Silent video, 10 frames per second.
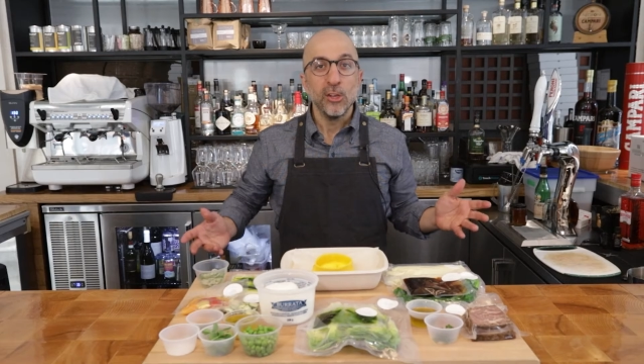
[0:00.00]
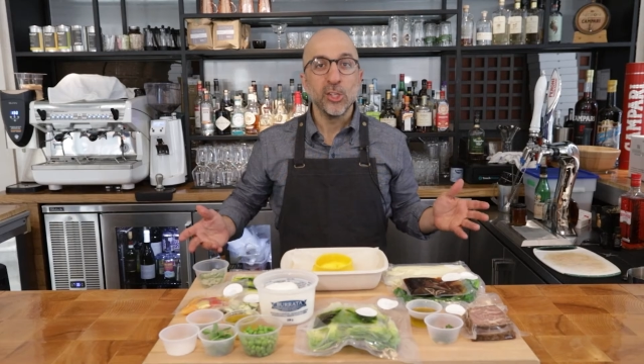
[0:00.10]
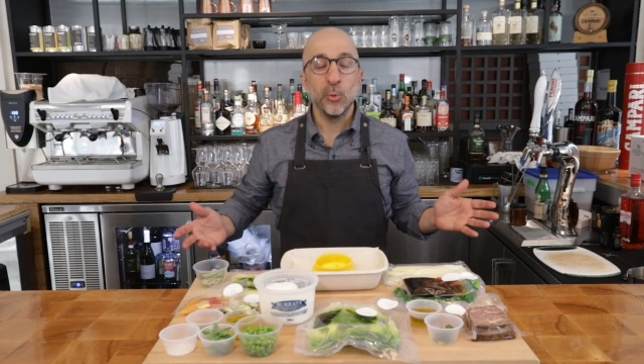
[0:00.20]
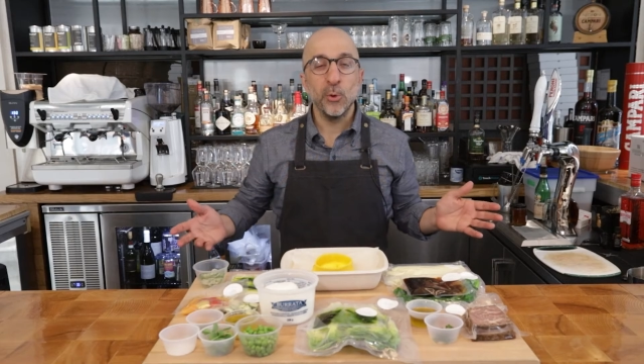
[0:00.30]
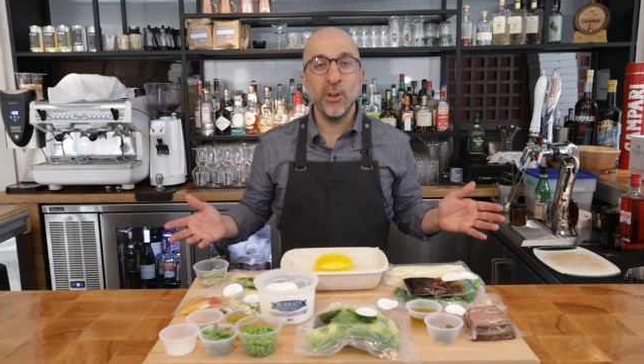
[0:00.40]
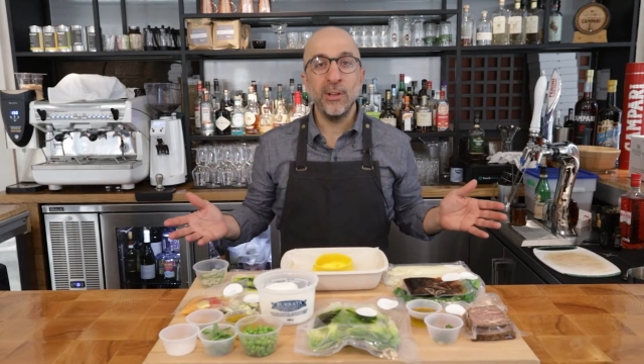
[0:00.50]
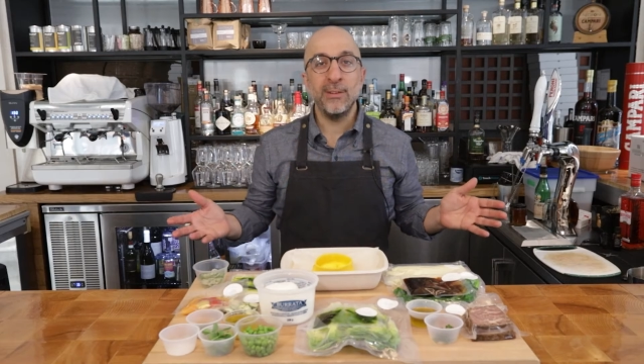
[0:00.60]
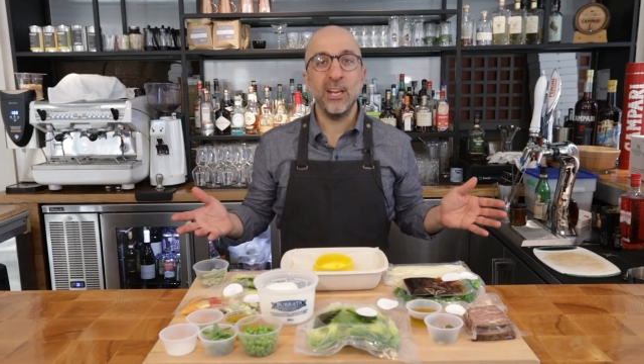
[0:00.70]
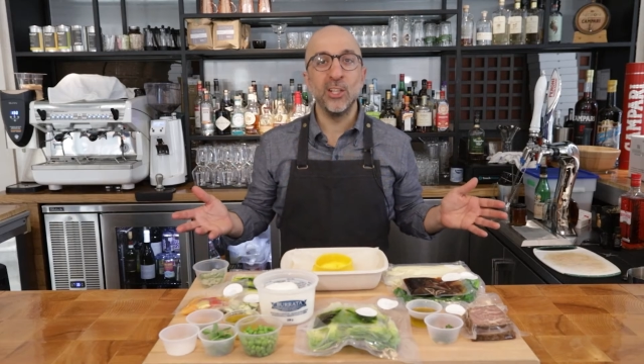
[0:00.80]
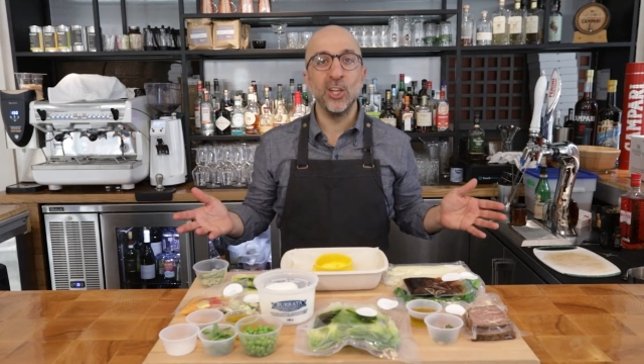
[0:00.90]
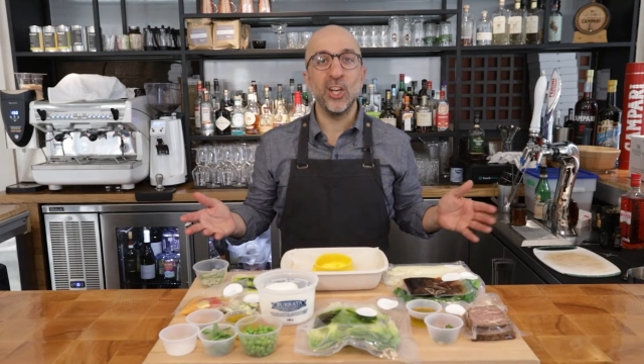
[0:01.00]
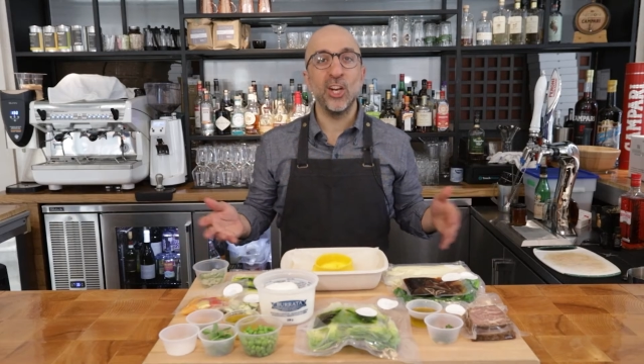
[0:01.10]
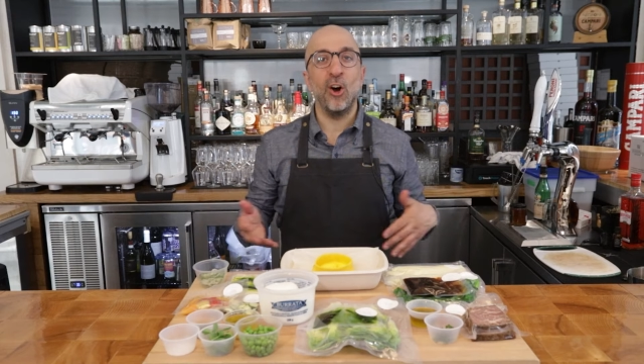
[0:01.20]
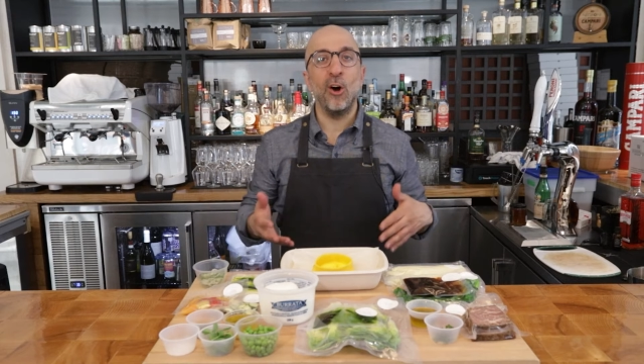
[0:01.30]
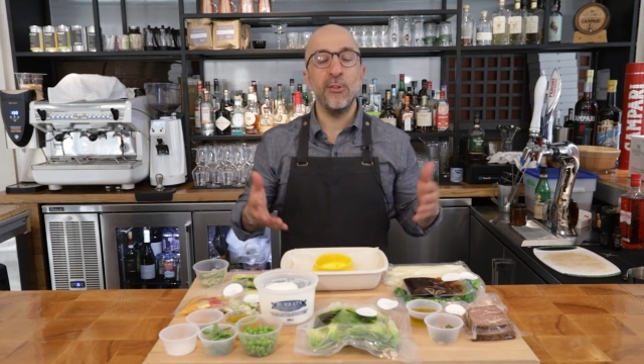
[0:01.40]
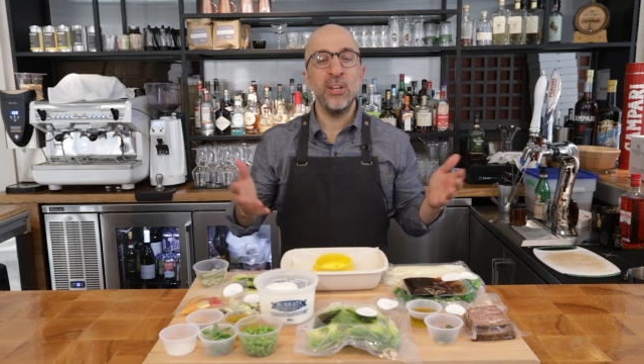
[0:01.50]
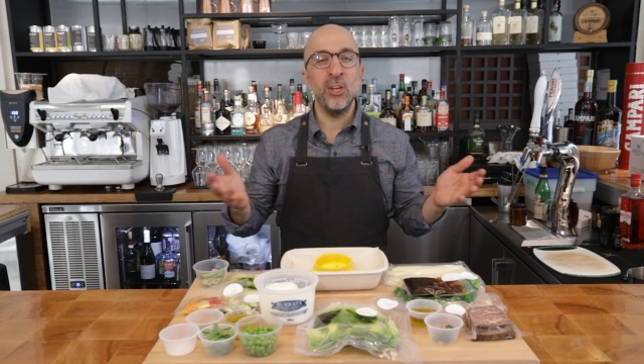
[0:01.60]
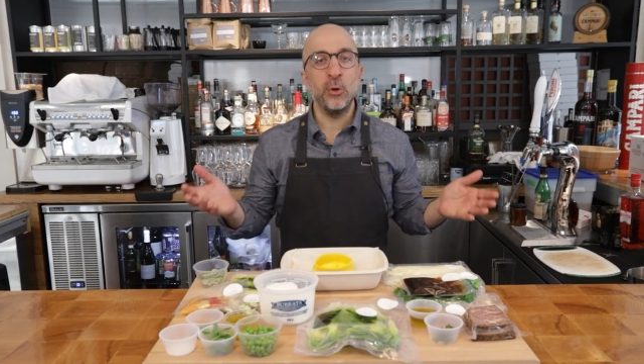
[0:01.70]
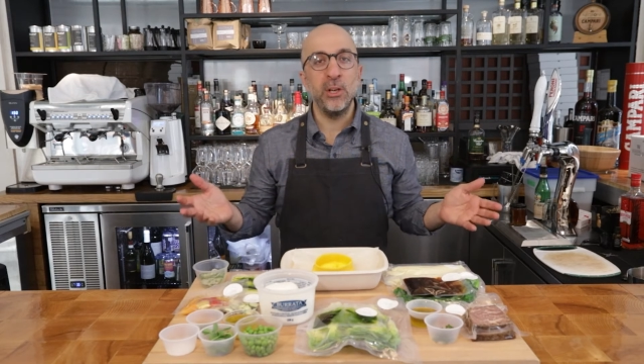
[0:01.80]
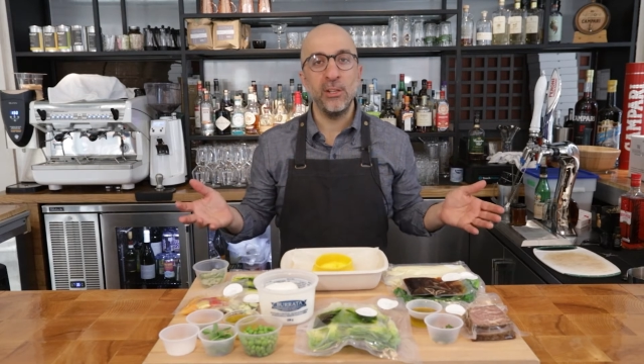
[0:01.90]
So we're going to take a look at all the
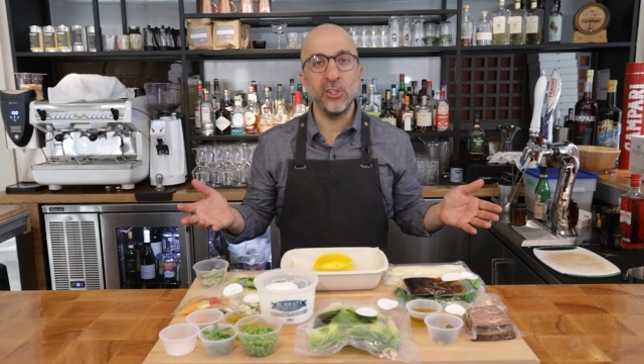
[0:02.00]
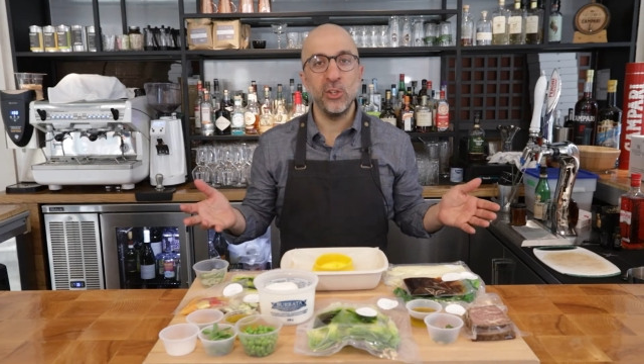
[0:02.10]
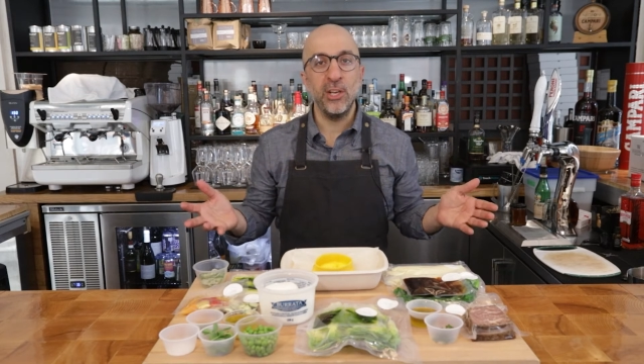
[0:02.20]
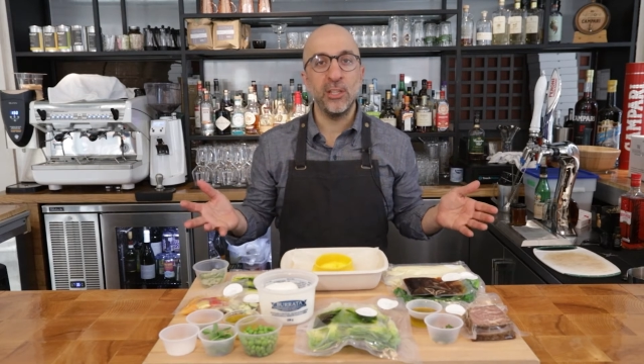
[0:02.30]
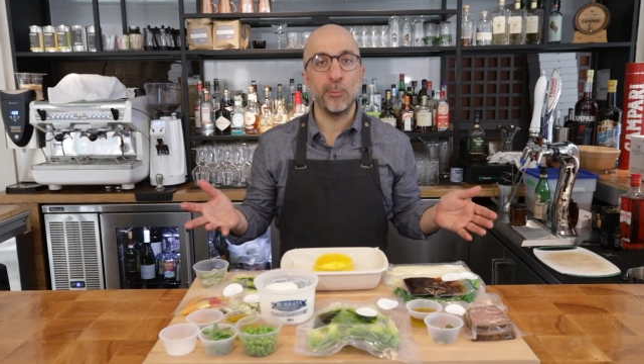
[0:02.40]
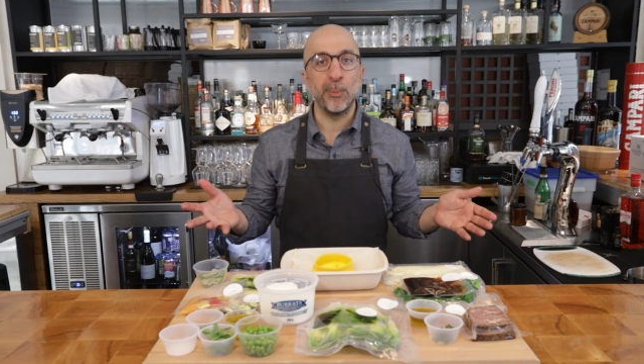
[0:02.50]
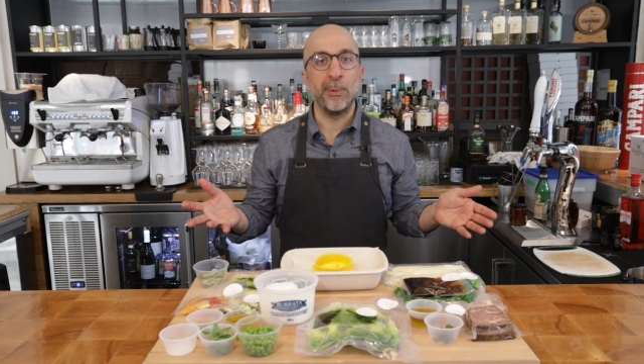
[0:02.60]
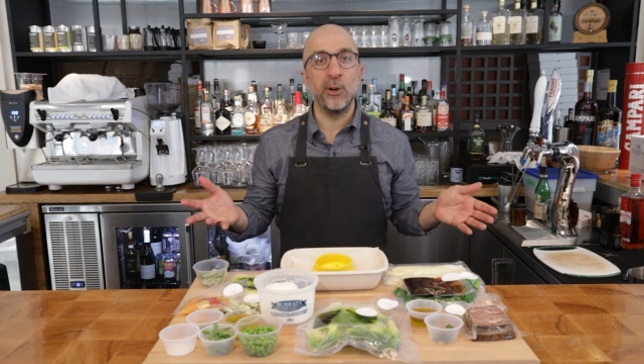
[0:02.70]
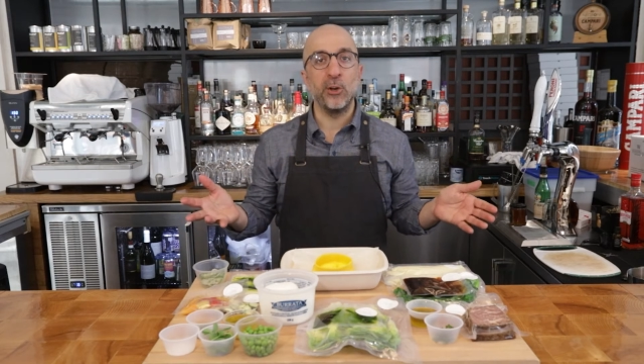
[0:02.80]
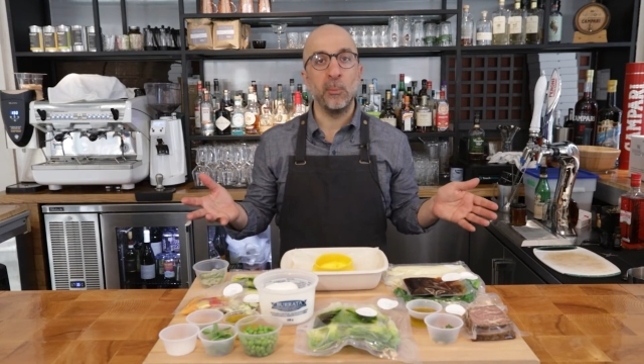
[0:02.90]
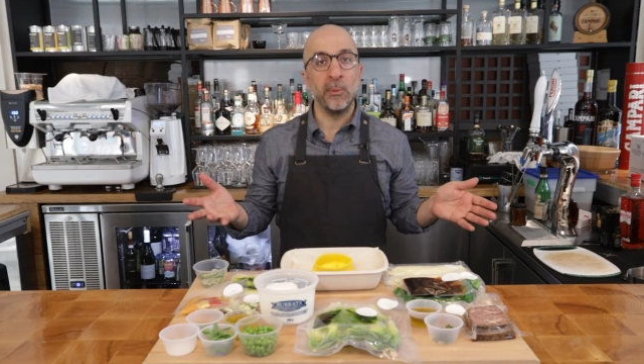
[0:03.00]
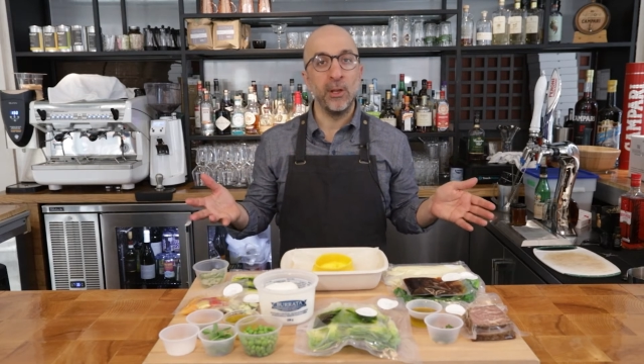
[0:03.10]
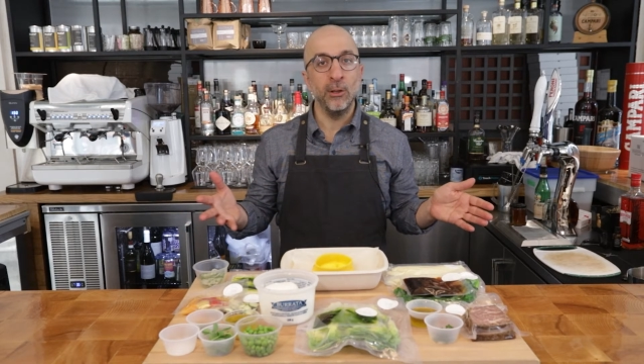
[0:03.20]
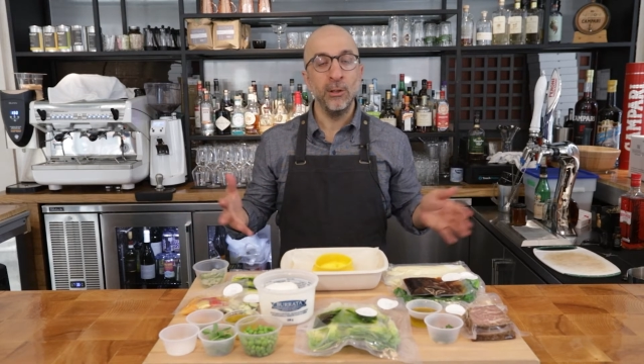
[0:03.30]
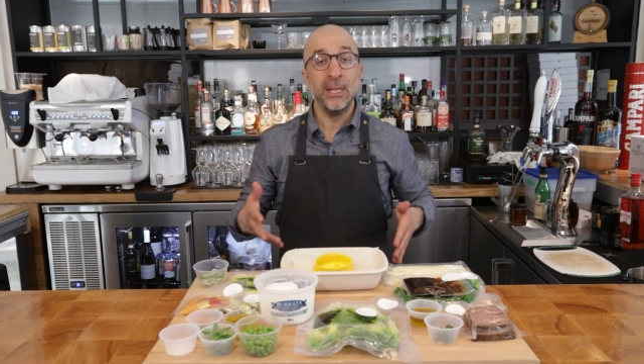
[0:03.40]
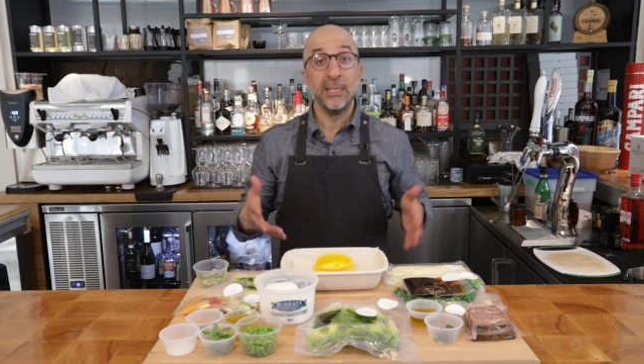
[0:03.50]
ingredients you need to prepare your meal.